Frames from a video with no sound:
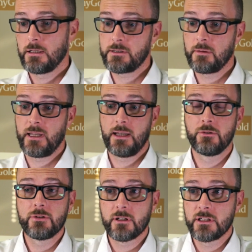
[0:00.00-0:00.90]
Some
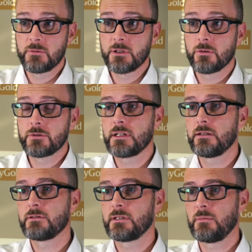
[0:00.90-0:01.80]
landlords are going to be caught
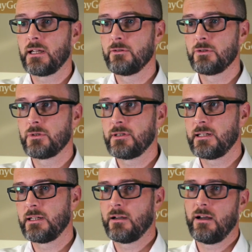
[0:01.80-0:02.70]
out. Some landlords were
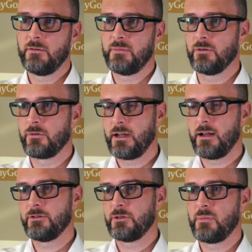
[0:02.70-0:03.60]
thinking, be all right,
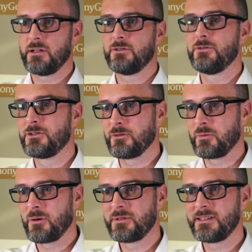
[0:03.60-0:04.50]
I'll just buy 2-story
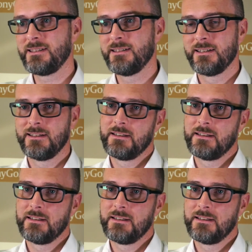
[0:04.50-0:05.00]
property.